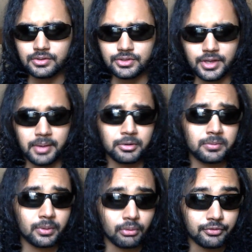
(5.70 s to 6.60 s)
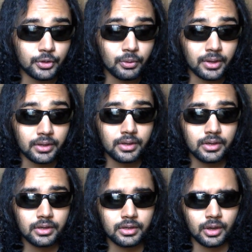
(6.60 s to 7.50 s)
today I'm going to be reviewing
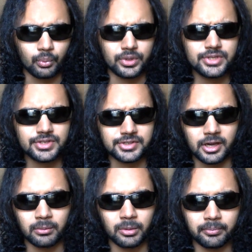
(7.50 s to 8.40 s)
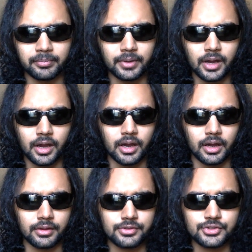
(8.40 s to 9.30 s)
a recent album.
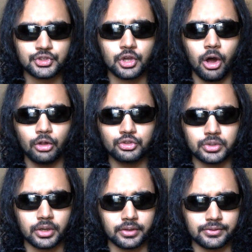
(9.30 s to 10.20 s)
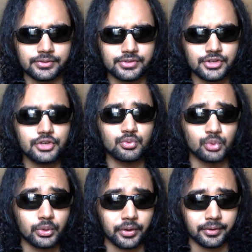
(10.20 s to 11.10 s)
Uh, this is Cauldron's in
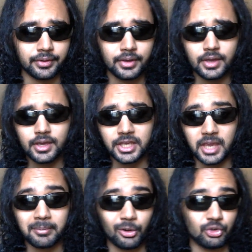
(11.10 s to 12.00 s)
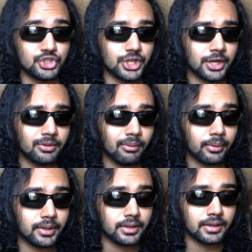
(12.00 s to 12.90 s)
Ruin. Came out
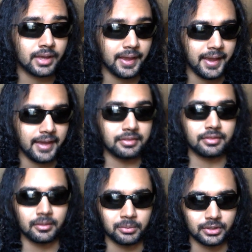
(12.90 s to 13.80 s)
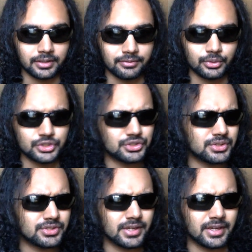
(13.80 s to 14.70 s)
January 8th, I believe, which
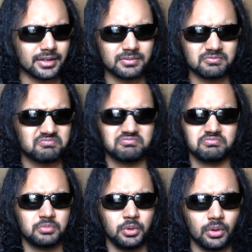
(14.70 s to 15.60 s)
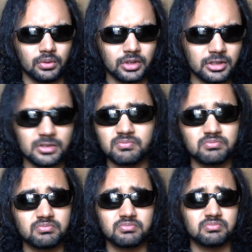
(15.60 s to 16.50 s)
was like only
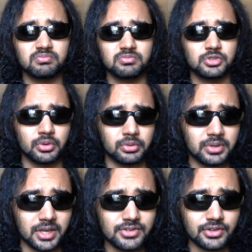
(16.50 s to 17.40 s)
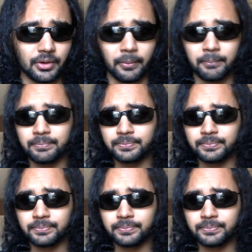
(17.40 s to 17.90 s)
two or three days ago.